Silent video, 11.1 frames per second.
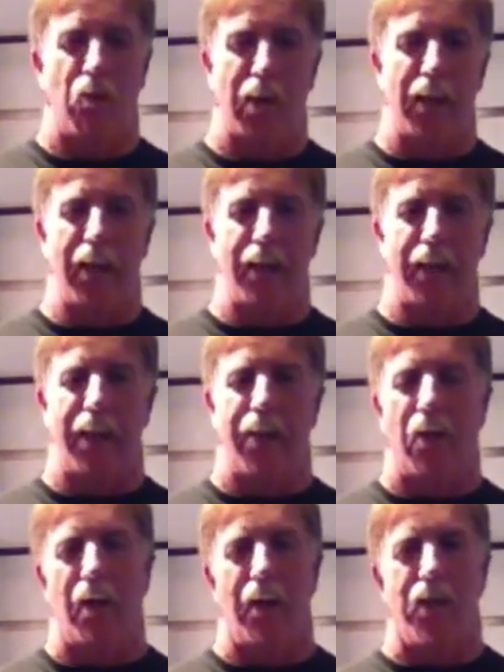what they did,
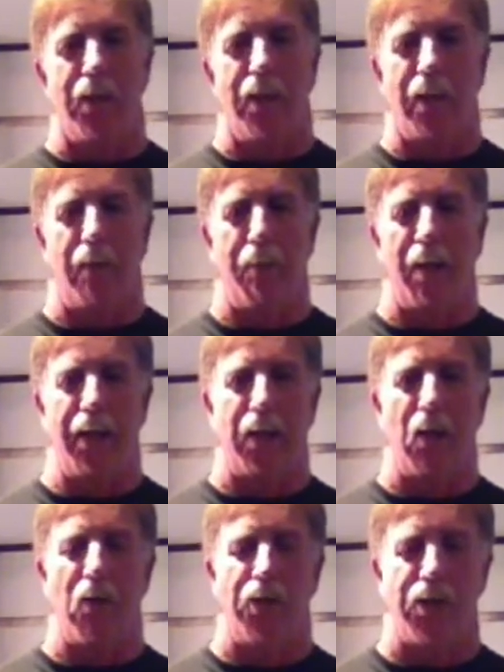or listened to their buddy
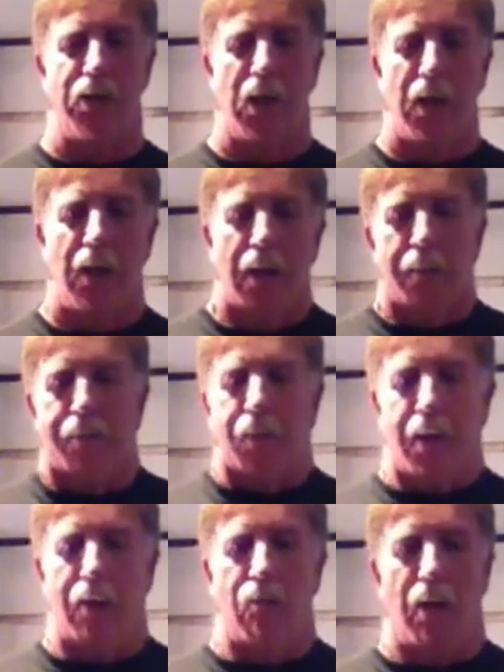coaches,
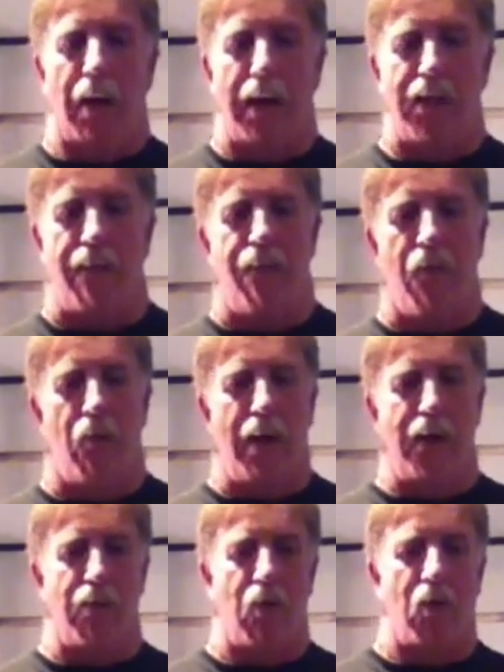they'd realize that full
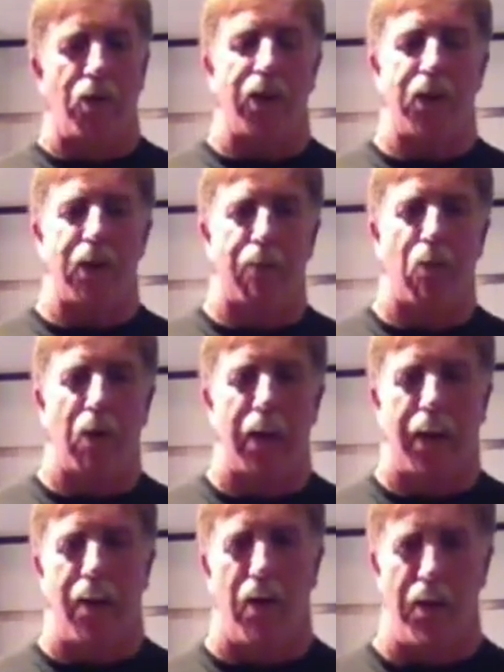range of motion is important
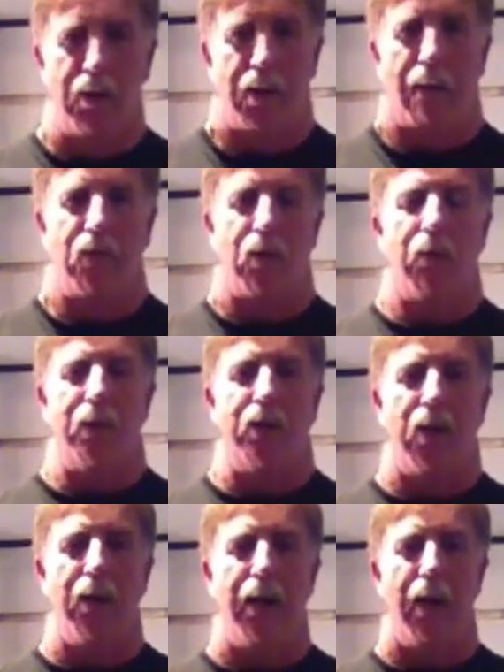on all this stuff. So when you're
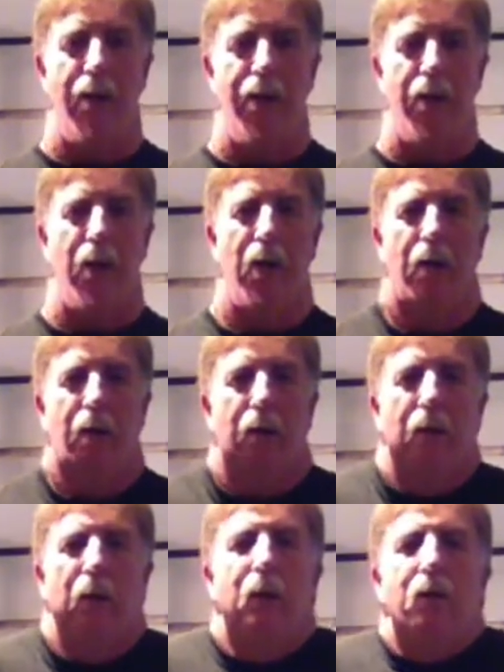starting down here,
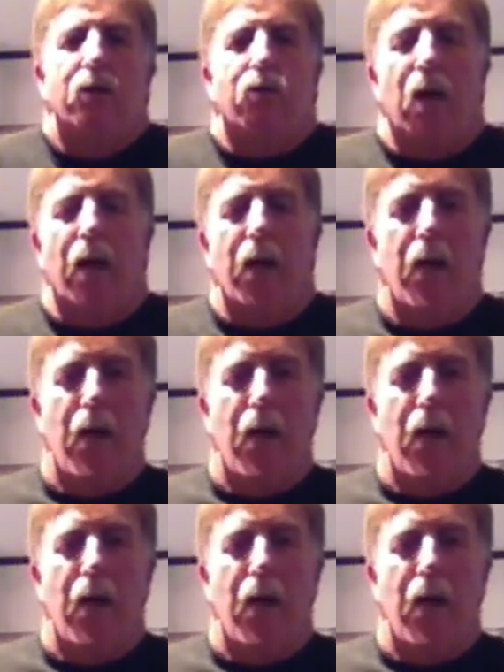shrug,